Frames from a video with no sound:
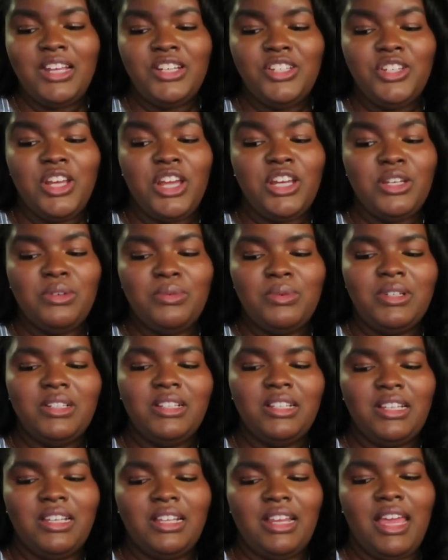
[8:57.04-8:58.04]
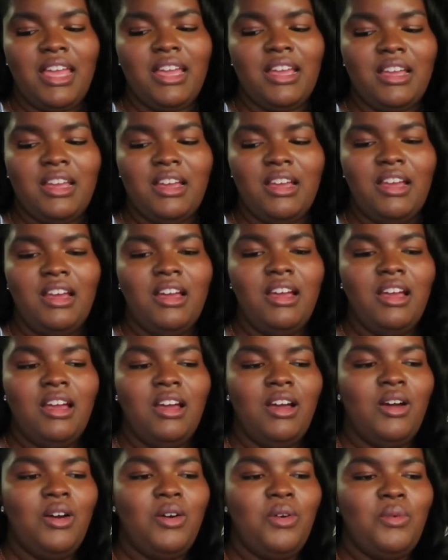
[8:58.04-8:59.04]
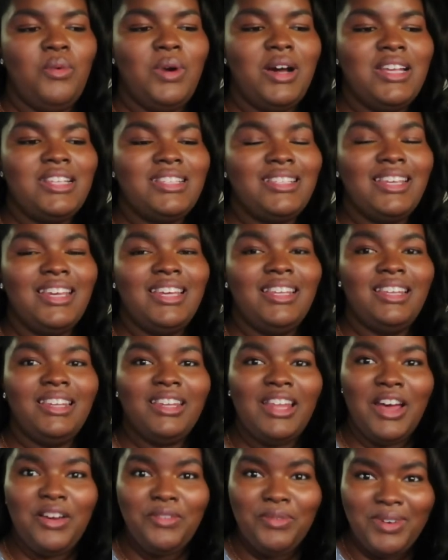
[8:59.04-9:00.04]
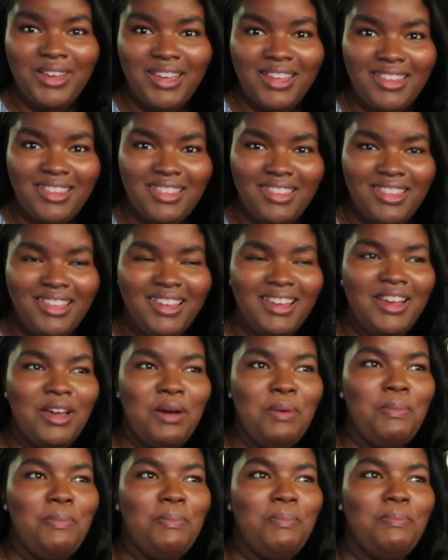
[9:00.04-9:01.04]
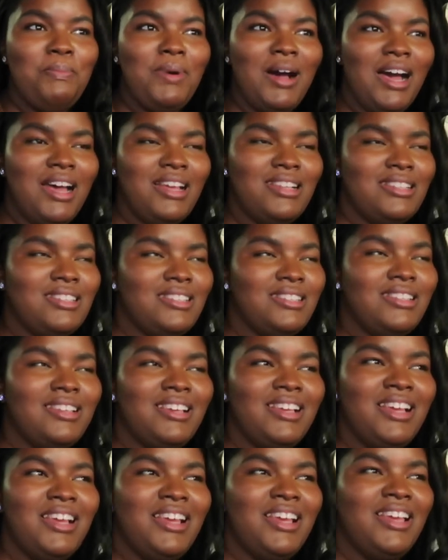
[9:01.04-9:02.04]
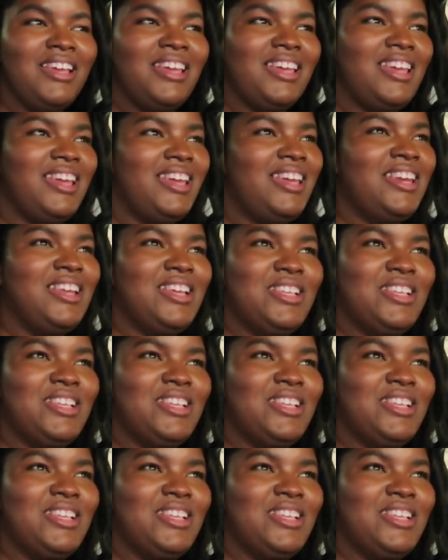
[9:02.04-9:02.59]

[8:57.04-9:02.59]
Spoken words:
genuinely, like, was in love with. But it